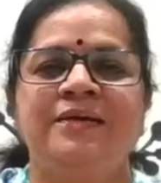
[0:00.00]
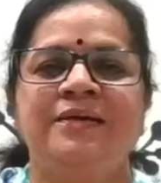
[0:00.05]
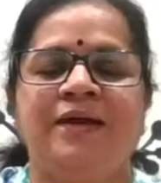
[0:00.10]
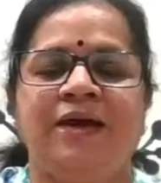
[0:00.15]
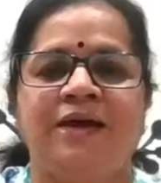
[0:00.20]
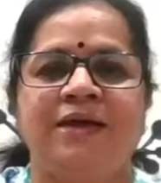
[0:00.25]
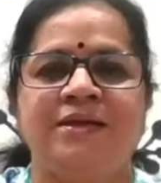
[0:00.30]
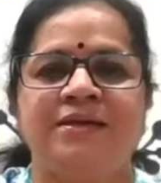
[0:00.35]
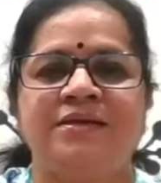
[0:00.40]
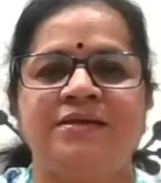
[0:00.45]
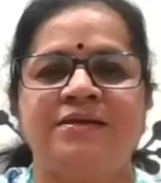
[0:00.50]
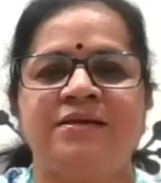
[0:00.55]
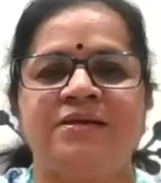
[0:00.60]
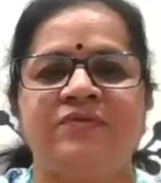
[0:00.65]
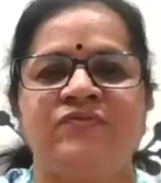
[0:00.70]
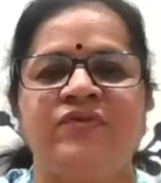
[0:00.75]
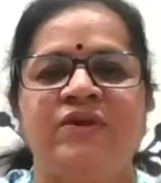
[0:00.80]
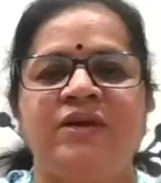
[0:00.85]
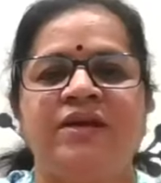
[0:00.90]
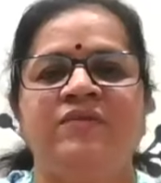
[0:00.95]
And
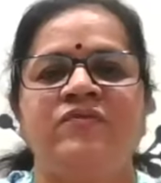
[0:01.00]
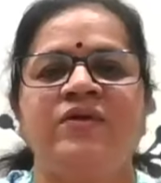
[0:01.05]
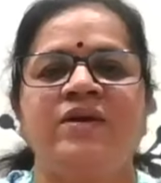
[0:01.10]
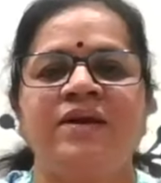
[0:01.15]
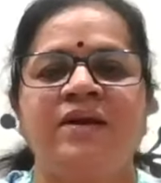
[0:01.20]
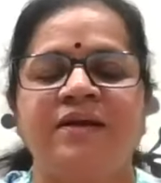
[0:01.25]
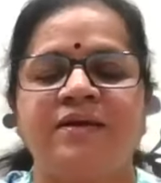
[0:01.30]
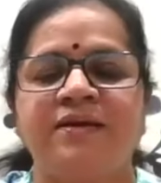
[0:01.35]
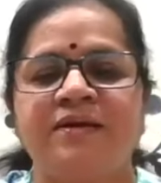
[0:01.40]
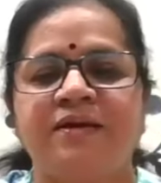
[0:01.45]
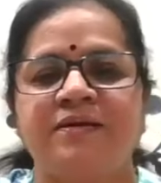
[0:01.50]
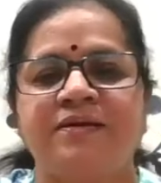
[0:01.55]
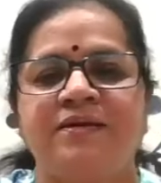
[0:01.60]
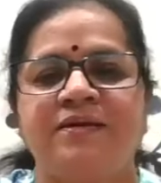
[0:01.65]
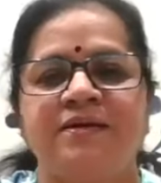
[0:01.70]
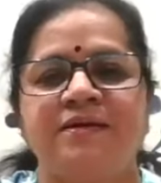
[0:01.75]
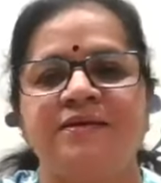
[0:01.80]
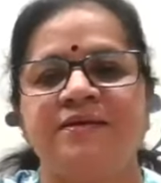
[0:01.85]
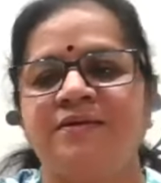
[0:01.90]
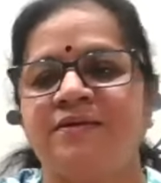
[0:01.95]
whenever I
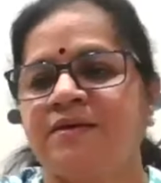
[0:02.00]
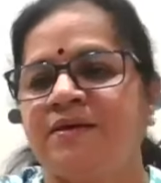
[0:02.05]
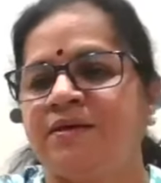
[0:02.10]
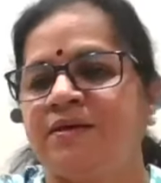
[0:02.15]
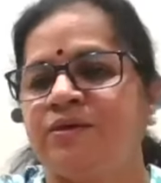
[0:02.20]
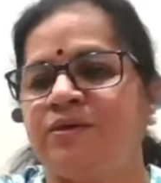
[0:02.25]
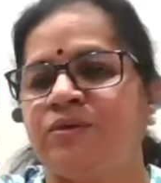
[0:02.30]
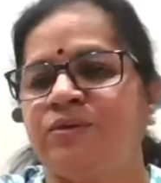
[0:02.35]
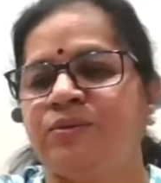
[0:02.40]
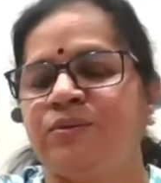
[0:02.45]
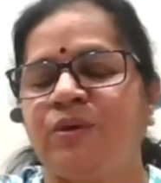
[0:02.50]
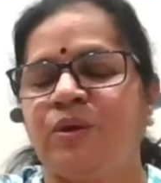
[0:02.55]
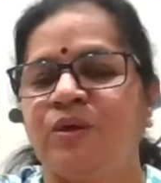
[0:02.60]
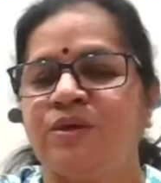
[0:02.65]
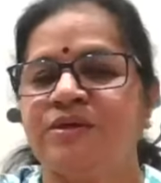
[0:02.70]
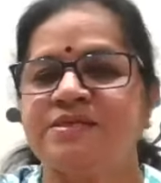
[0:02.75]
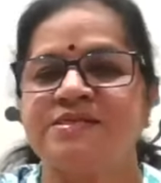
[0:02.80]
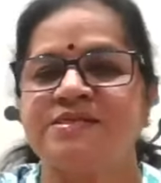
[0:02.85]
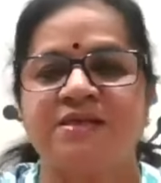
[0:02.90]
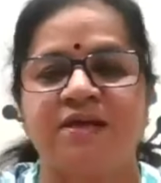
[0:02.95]
attend, you know,
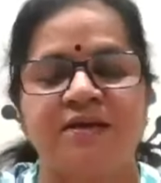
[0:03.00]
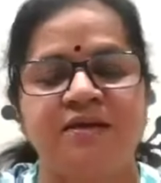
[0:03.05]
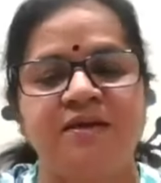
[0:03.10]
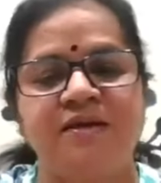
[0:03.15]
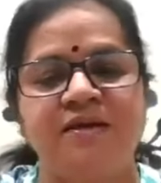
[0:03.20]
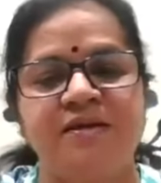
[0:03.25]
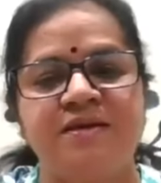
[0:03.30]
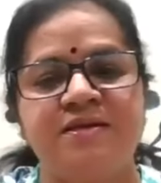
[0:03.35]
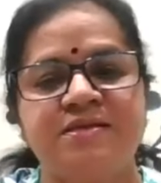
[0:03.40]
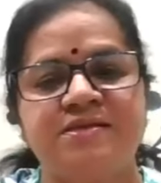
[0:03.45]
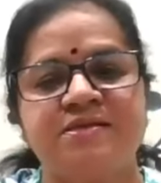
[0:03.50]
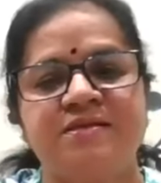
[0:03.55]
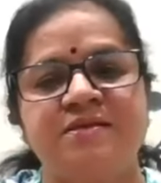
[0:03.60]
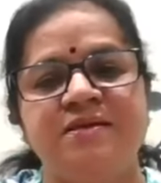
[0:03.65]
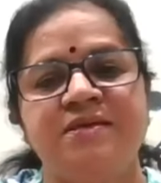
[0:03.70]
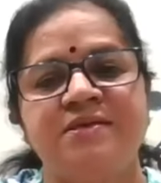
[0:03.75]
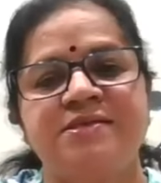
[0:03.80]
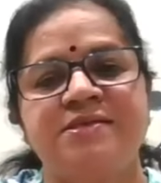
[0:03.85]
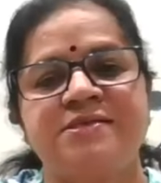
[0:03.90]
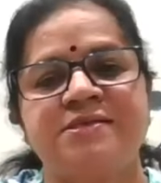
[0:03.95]
on Sundays,
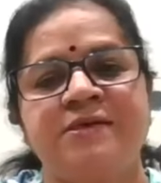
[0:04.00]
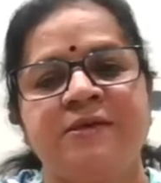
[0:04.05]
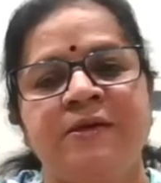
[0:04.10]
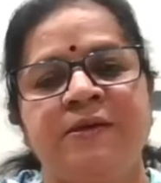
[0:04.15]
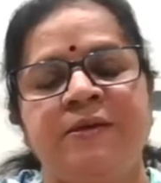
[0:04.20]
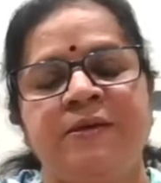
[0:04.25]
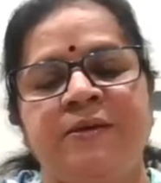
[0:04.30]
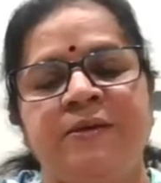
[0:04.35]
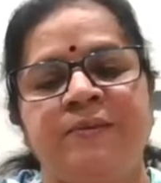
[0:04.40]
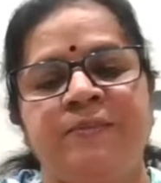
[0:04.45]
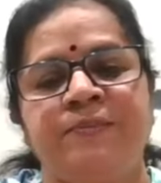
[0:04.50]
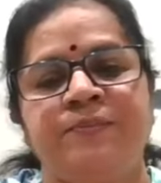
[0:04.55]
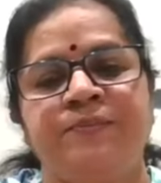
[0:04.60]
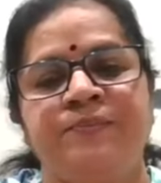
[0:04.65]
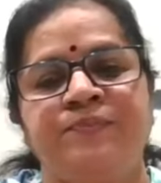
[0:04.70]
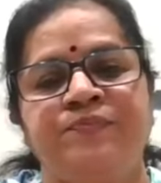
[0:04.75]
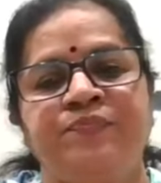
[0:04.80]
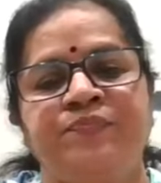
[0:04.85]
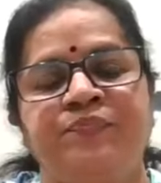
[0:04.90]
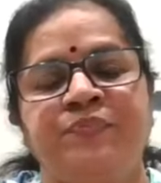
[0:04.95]
this
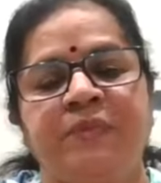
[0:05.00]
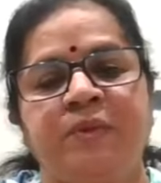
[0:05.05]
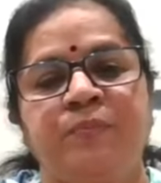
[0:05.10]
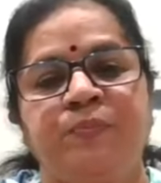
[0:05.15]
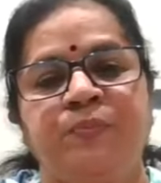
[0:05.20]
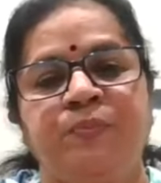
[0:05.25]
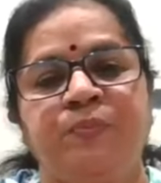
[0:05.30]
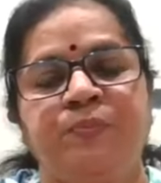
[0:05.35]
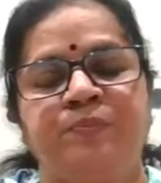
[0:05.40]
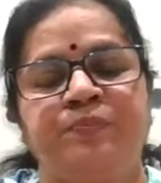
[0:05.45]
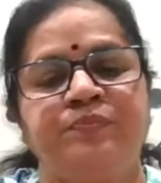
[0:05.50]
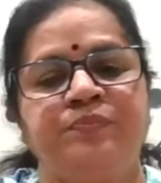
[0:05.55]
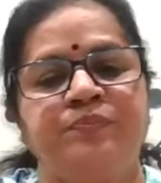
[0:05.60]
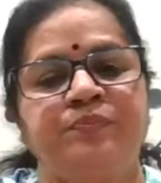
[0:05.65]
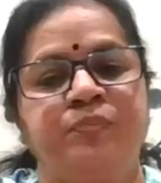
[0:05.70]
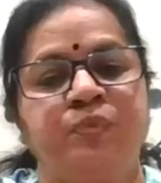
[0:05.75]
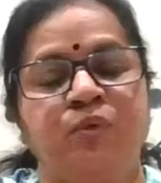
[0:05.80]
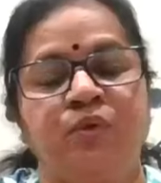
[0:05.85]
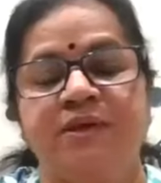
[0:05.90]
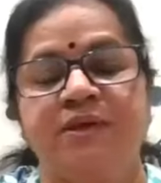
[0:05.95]

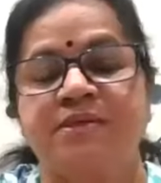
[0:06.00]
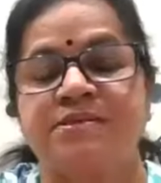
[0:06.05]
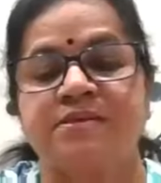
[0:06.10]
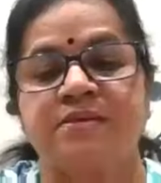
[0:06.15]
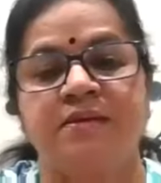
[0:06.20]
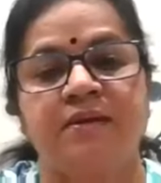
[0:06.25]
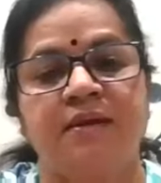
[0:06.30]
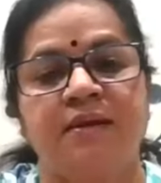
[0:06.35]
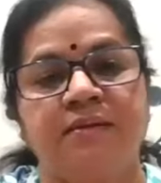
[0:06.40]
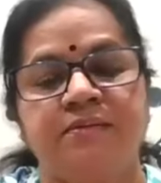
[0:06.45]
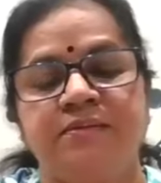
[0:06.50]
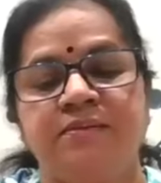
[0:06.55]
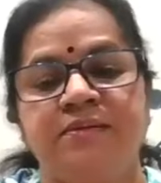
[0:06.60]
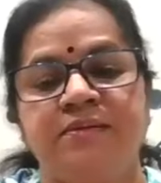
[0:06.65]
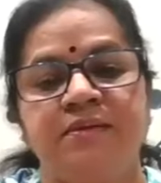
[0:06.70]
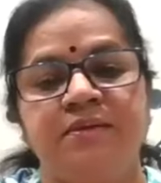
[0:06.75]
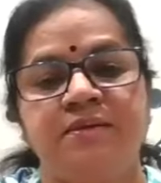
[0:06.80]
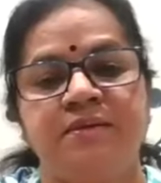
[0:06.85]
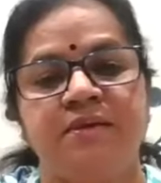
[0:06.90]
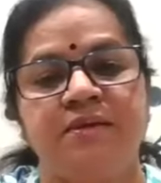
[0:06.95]
poets
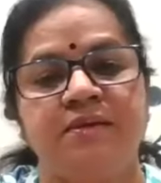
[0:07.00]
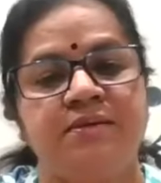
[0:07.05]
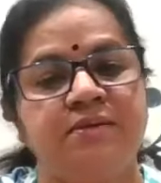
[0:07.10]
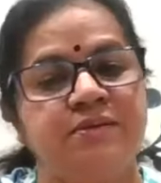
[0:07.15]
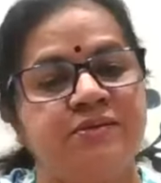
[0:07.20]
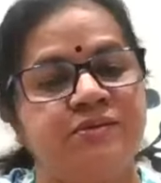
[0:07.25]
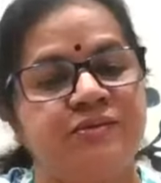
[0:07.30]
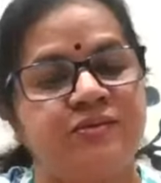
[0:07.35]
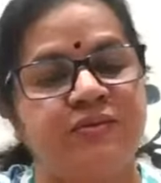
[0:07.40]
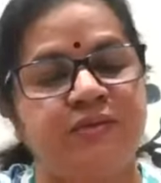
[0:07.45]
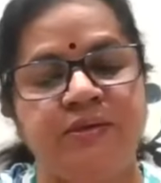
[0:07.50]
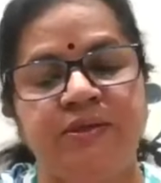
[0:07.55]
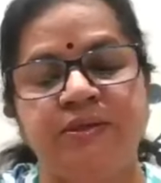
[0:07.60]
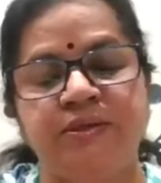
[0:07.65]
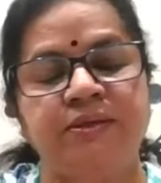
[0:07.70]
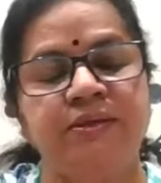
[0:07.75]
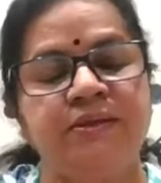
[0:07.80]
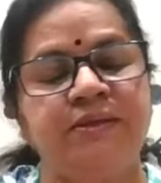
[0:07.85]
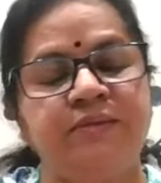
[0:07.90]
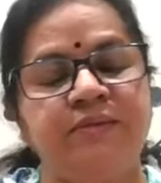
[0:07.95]
gathering, it is
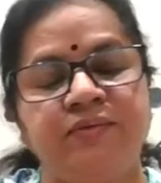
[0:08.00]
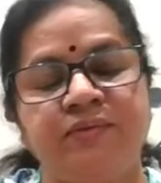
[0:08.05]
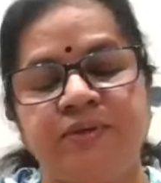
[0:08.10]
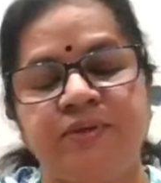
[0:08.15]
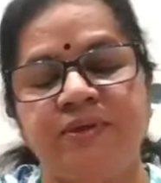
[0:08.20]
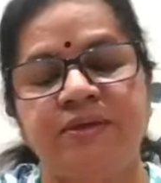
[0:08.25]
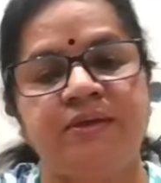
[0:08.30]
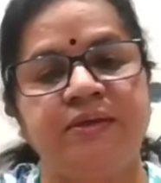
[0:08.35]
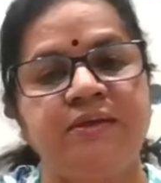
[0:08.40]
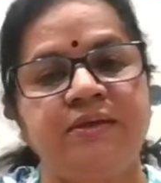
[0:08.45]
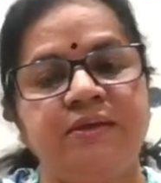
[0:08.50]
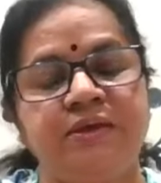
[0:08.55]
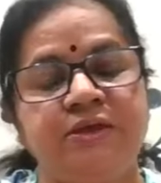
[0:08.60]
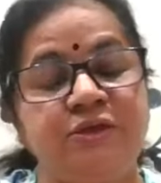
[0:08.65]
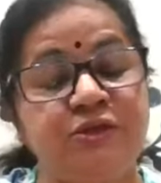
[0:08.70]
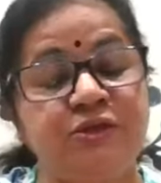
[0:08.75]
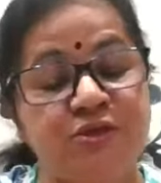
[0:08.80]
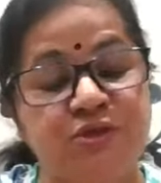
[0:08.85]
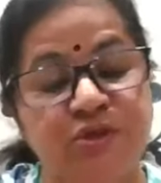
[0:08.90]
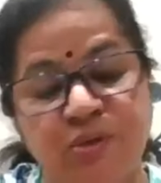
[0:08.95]
really, really
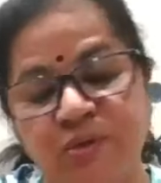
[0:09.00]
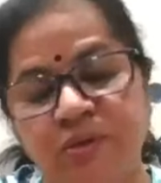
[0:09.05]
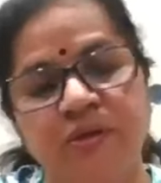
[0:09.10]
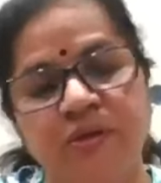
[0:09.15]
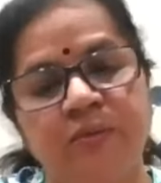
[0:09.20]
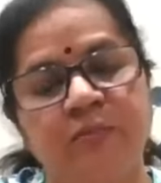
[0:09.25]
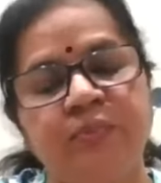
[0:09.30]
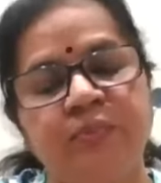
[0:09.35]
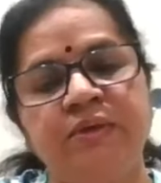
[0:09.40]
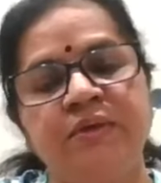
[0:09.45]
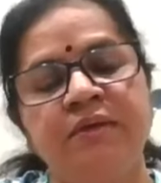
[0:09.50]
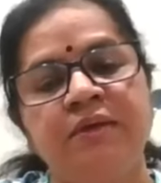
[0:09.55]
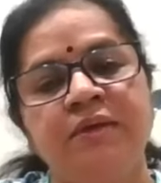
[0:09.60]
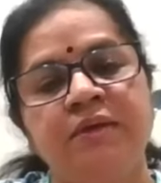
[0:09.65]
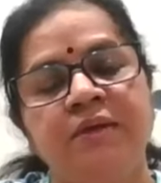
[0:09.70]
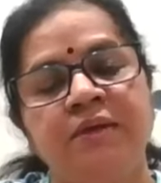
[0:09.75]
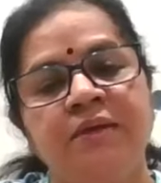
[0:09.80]
enjoyable.